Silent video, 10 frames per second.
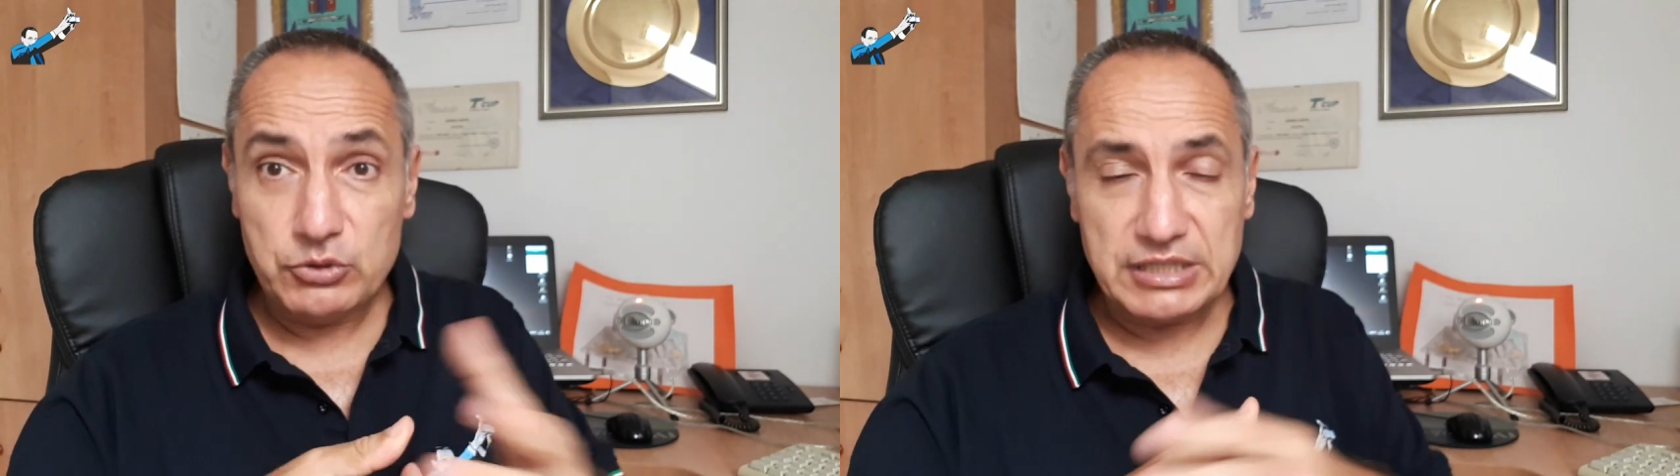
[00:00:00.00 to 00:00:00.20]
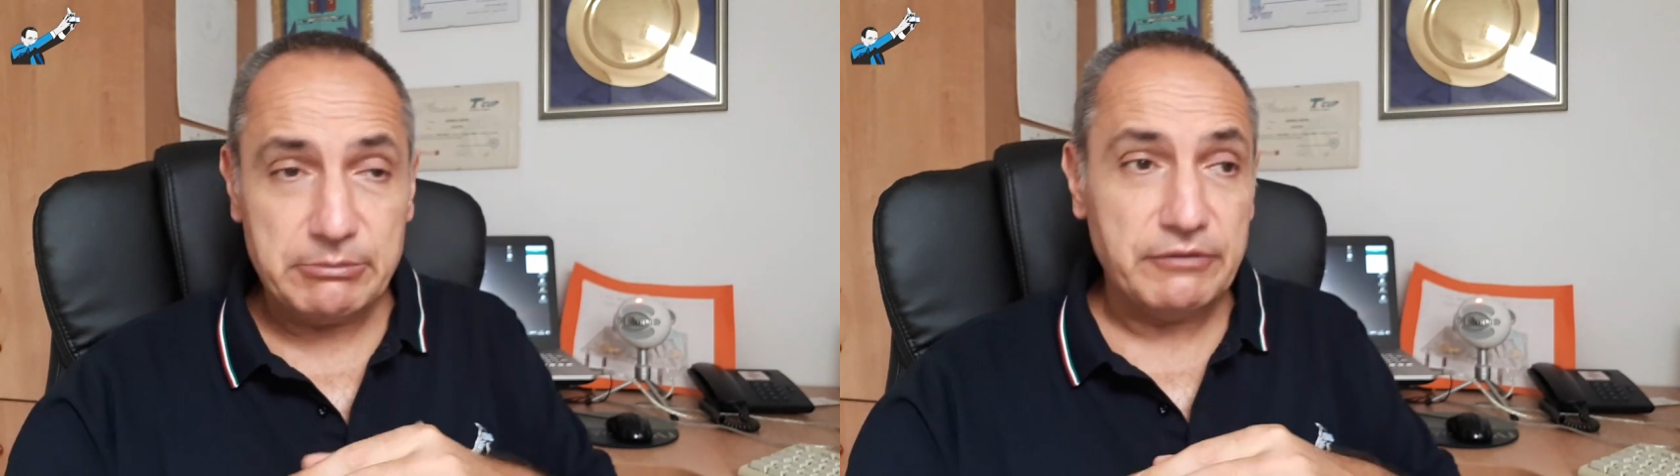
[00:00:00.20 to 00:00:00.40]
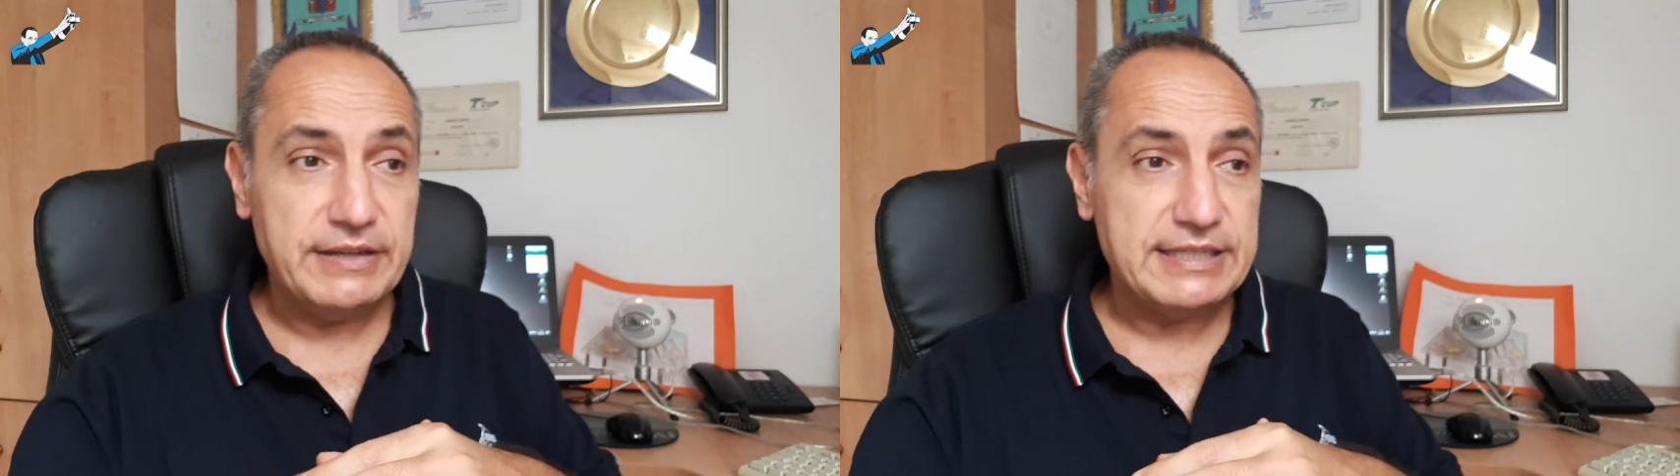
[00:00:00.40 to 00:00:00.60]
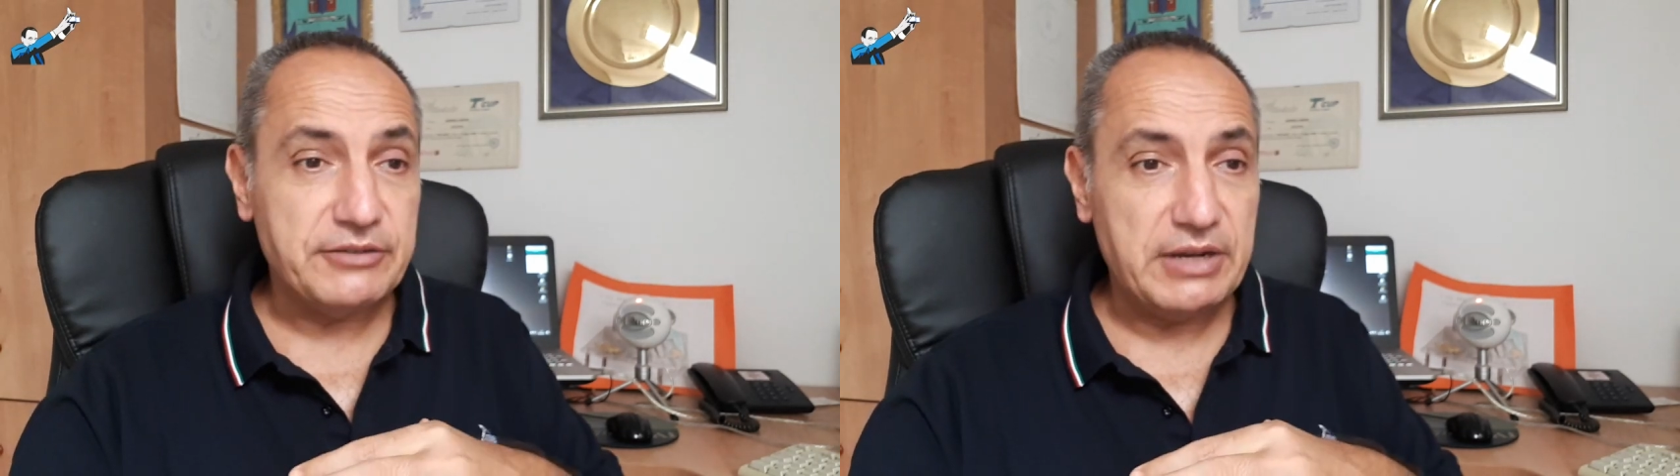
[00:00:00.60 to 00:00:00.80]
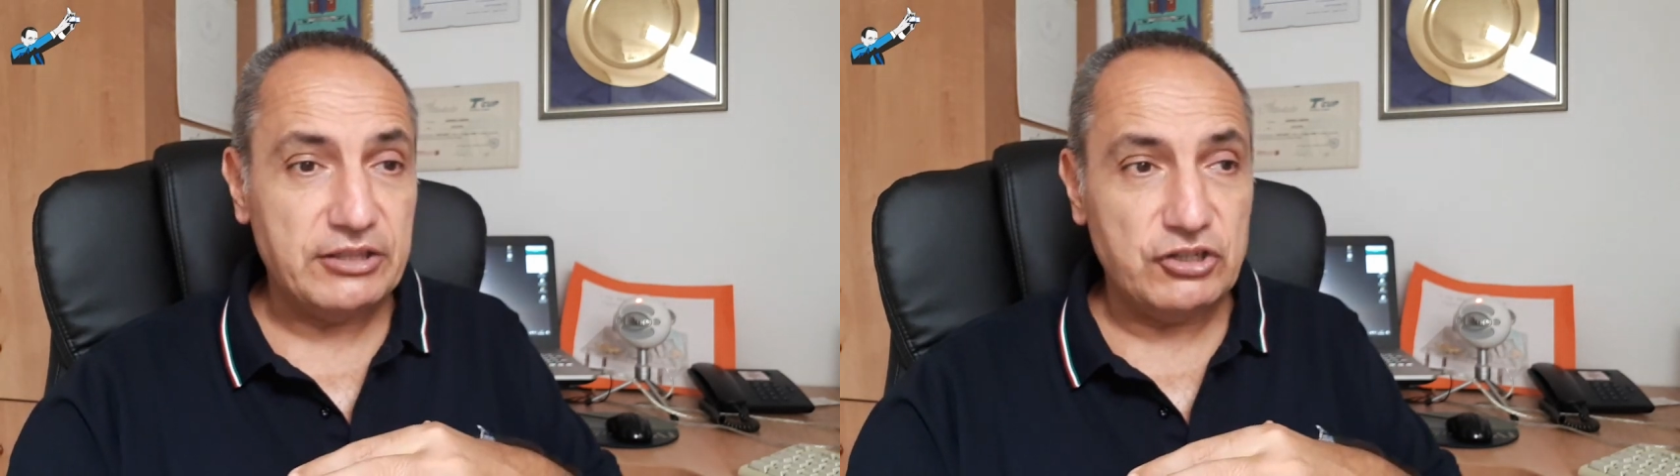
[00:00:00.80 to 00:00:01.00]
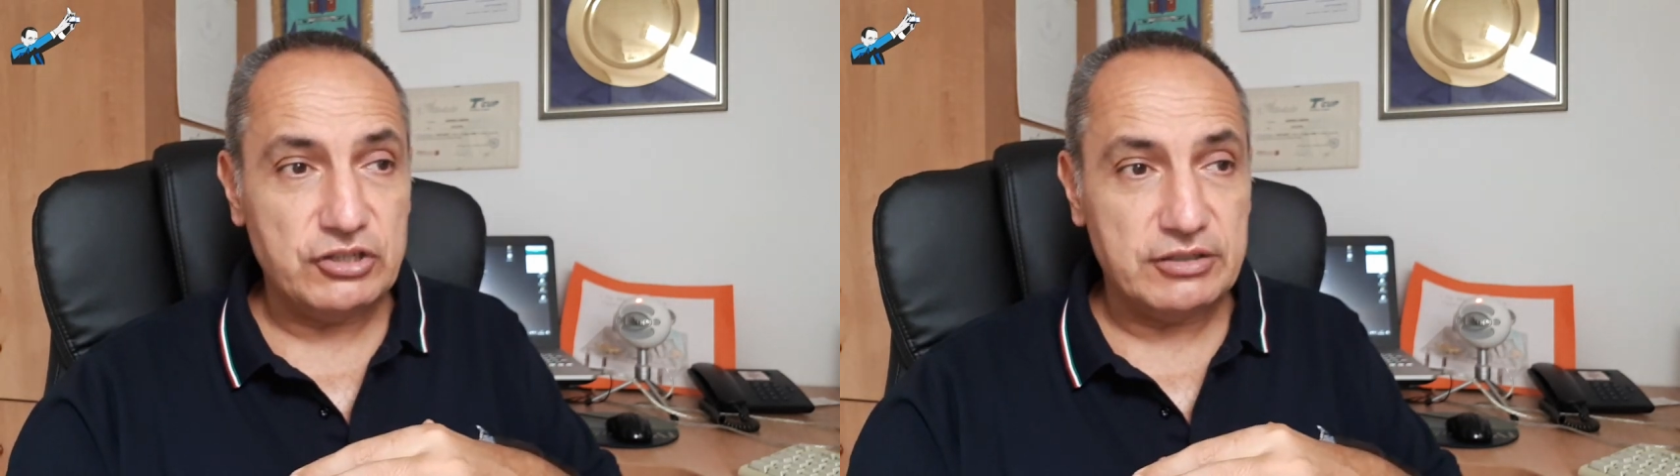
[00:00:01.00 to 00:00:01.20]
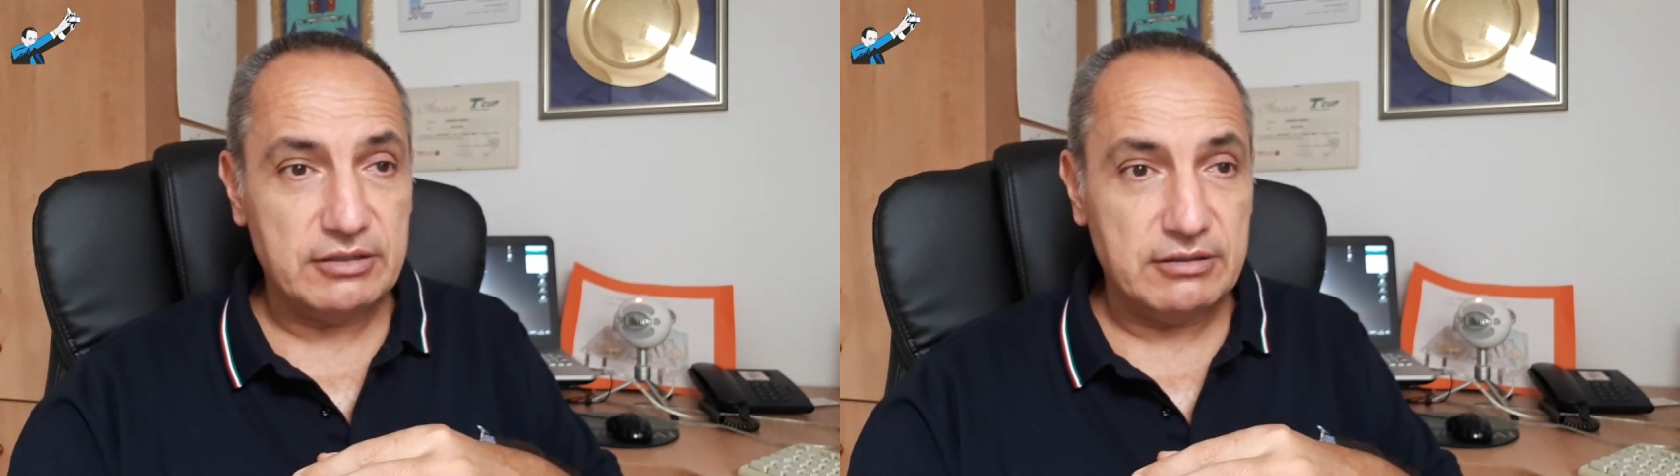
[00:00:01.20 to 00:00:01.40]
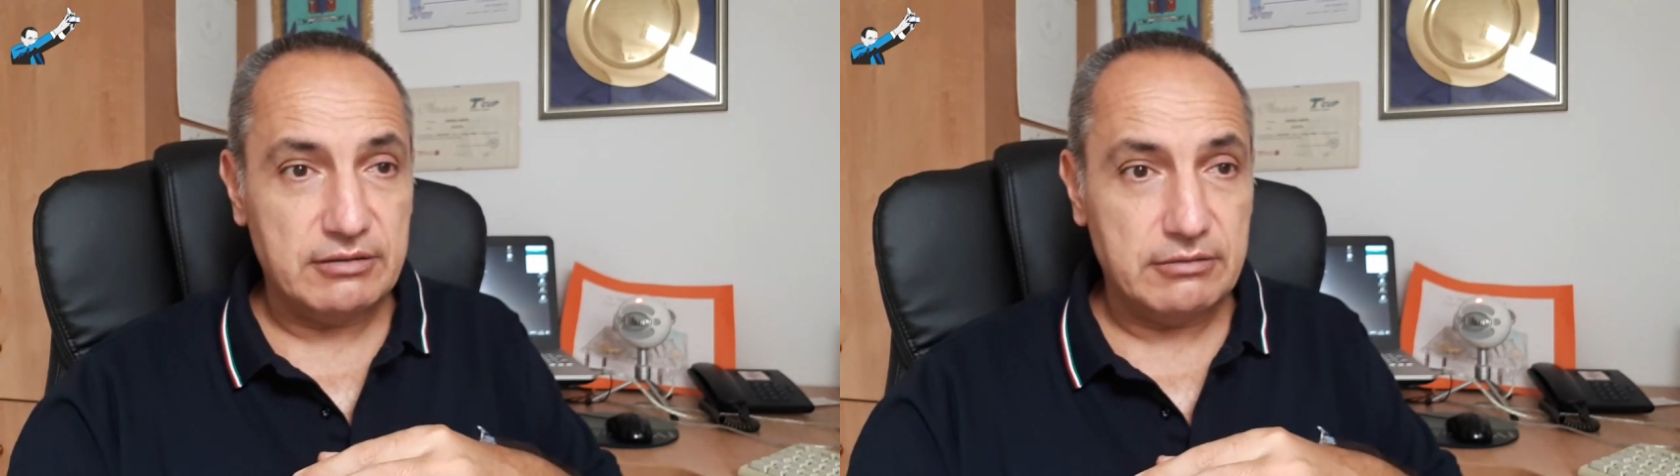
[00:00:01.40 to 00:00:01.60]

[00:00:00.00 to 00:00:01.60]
some of his strategies, uh,